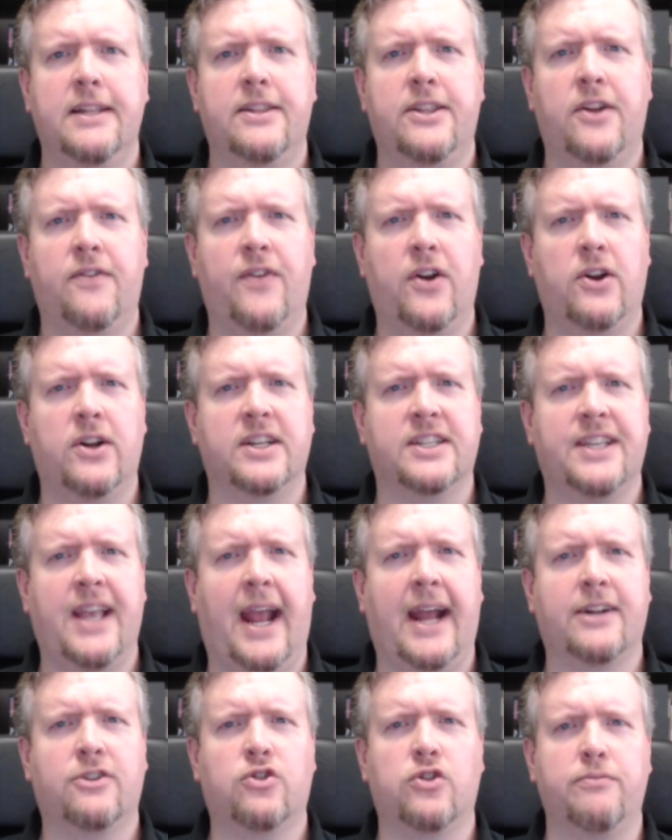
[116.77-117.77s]
their various
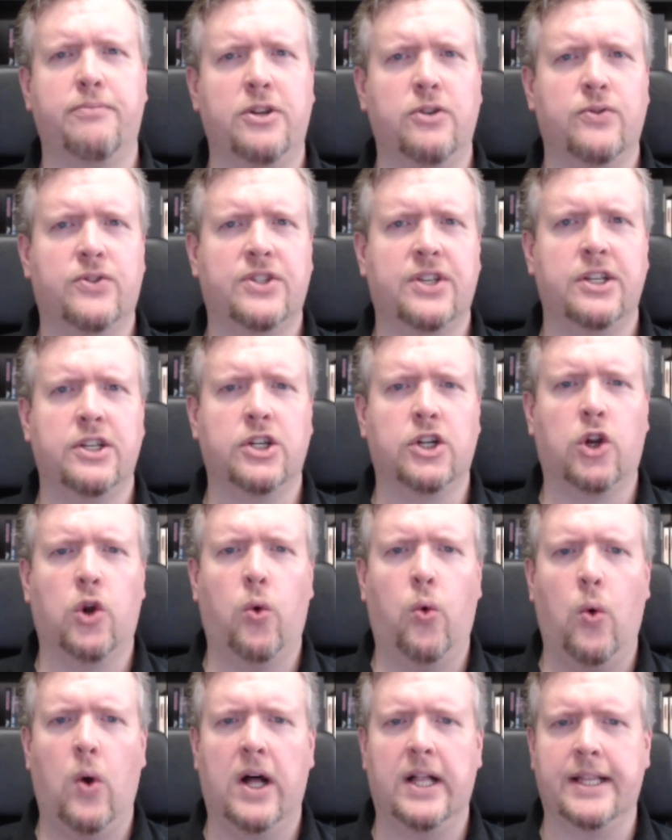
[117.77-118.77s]
attributes and
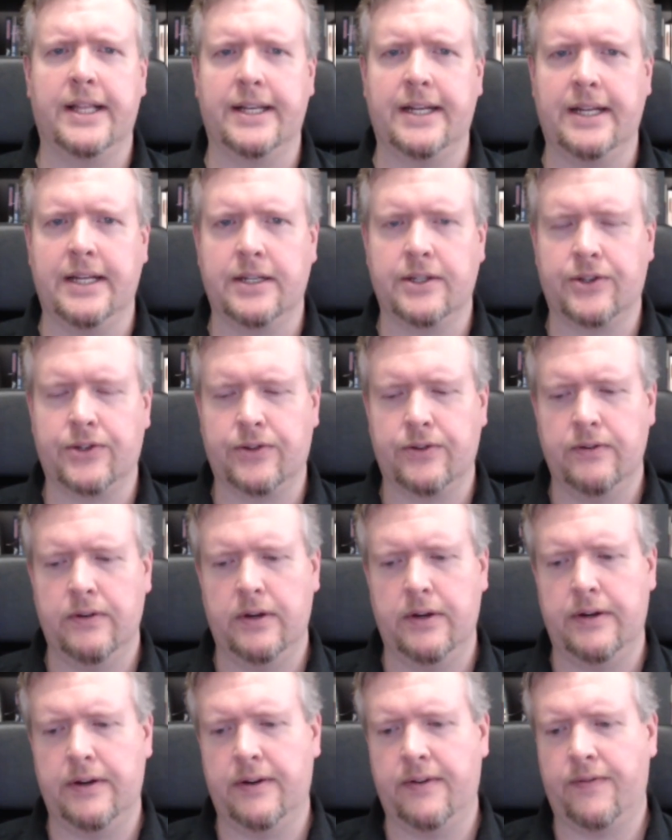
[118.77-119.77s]
qualities.
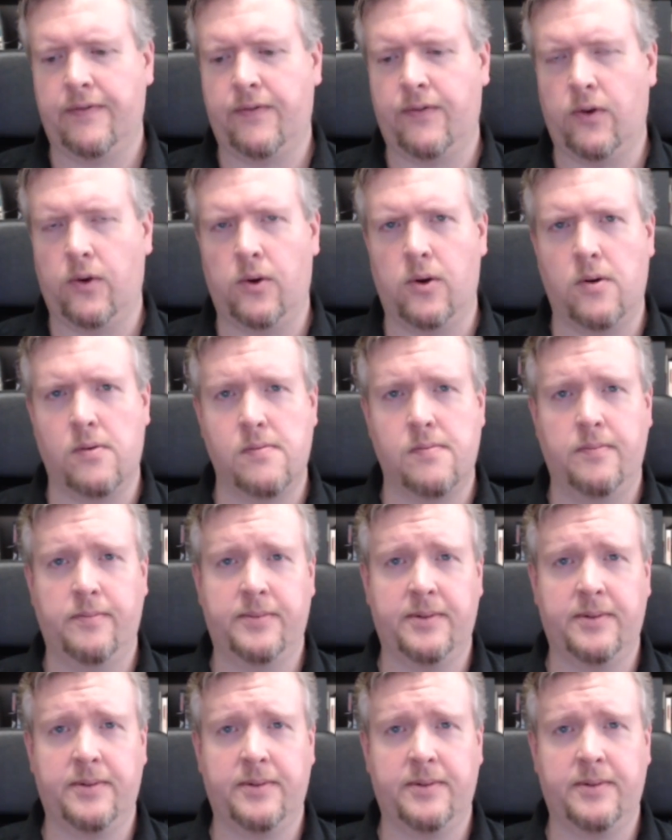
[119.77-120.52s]
For